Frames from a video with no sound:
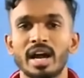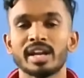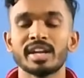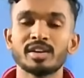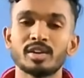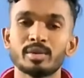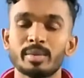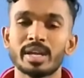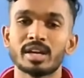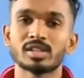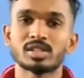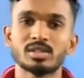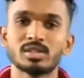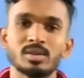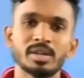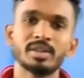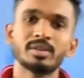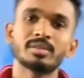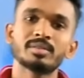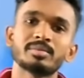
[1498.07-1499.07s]
to make a story,
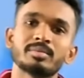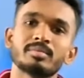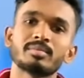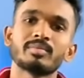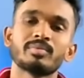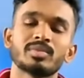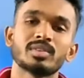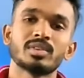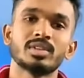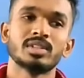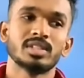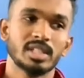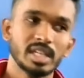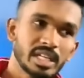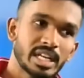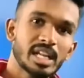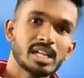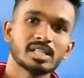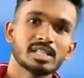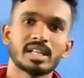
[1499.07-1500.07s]
no? She
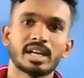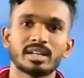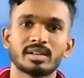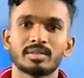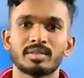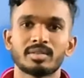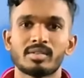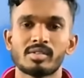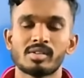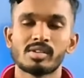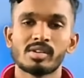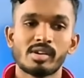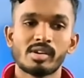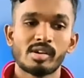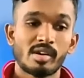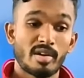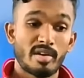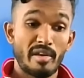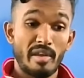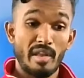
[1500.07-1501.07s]
tells that.
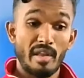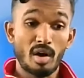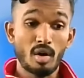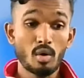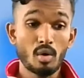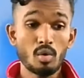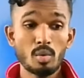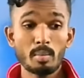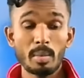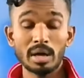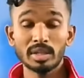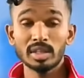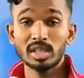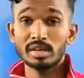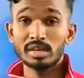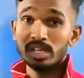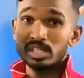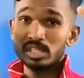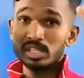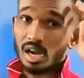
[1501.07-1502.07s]
Now mother will
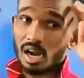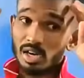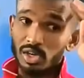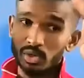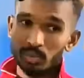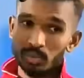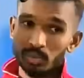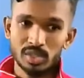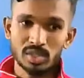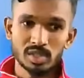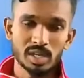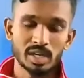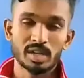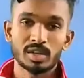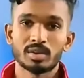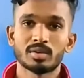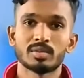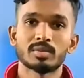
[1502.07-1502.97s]
start questioning you.